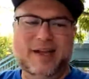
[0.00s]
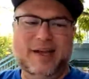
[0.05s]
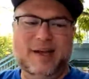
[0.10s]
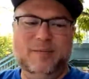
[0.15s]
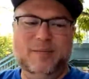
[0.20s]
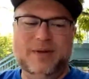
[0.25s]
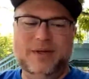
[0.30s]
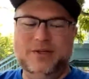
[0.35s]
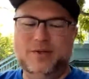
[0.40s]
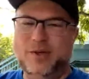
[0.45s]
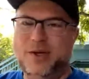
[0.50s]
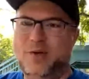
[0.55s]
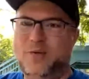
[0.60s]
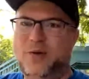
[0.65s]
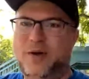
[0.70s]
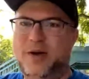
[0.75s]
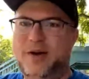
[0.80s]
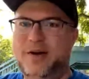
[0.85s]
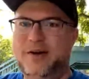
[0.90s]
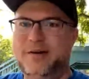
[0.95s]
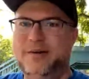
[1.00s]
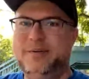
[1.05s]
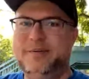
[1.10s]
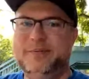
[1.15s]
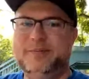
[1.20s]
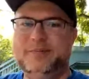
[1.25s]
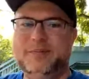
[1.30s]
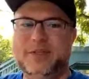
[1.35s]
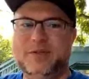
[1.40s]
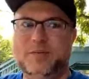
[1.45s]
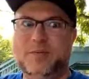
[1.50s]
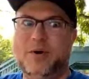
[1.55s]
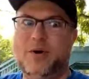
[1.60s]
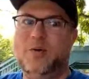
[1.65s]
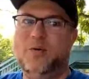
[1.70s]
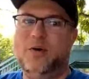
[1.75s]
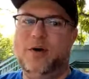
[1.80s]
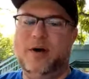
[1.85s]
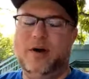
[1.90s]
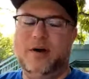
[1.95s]
I'm drinking water,
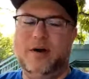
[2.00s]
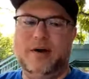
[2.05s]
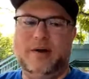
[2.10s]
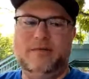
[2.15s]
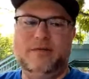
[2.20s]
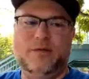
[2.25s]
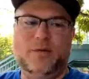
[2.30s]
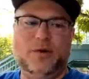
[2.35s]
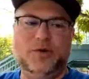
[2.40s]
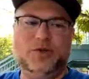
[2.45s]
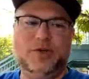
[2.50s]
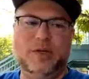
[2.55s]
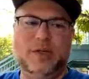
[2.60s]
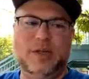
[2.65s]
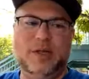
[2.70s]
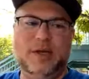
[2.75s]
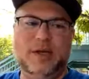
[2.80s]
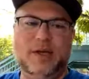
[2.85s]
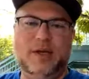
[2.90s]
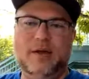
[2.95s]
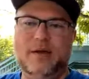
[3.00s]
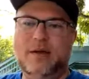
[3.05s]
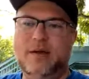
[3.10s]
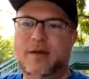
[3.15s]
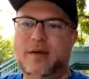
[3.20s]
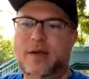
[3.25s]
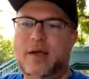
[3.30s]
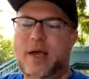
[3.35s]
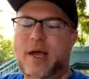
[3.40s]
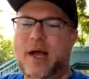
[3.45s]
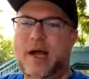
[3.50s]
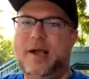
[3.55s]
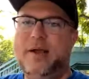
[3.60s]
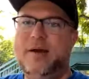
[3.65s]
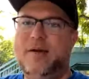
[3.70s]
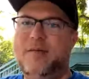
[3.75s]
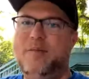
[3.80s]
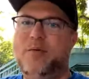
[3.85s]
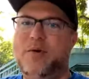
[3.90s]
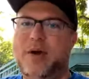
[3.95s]
smart water. Unfortunately, I
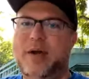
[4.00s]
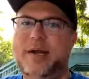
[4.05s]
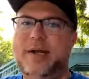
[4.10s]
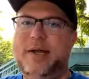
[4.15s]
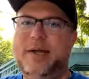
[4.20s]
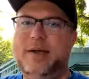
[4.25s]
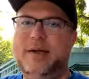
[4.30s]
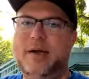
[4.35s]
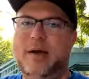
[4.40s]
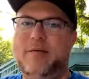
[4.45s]
could have brought in.